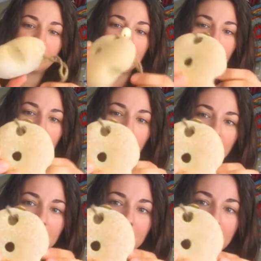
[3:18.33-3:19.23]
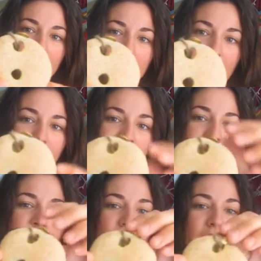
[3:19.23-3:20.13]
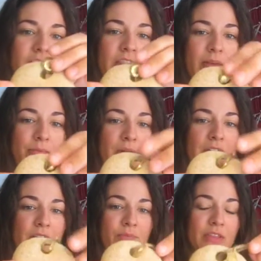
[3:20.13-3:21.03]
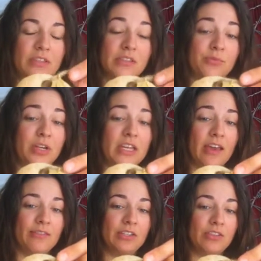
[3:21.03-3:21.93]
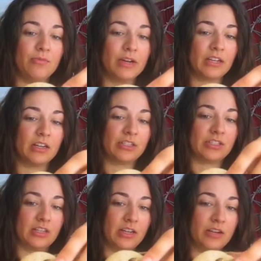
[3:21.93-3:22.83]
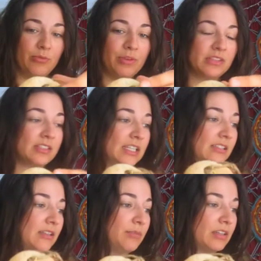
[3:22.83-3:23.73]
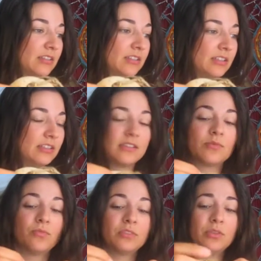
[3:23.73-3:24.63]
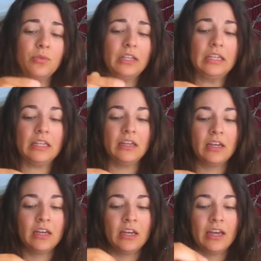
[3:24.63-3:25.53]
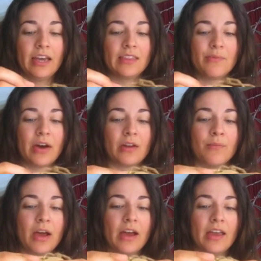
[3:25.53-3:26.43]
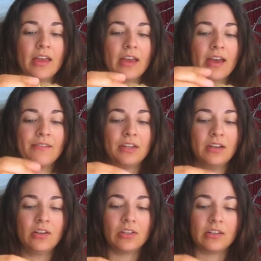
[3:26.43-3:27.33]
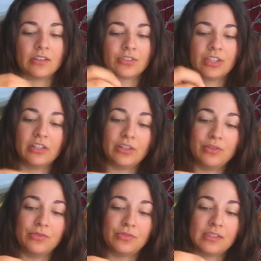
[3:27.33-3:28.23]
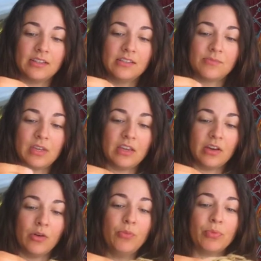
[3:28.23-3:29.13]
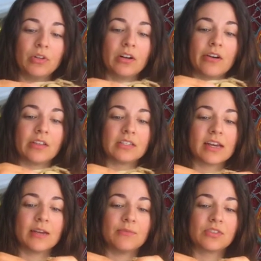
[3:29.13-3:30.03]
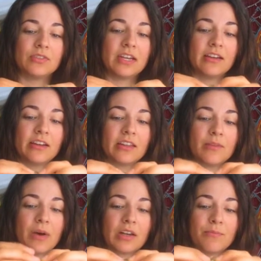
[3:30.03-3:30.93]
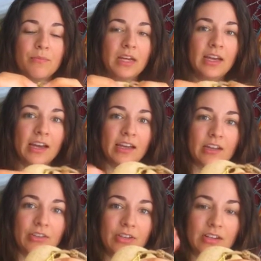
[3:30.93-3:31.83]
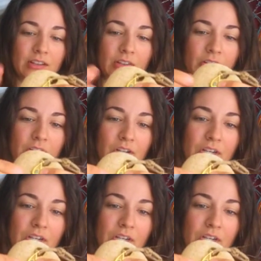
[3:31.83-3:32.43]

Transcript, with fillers: the little divot in there. So on the bottom, this is pretty heavy too, my gosh. I hope it stands up because it's so windy. At the bottom, I have an uncle in Australia who sends me opal all the time. So down here at the bottom, I included a little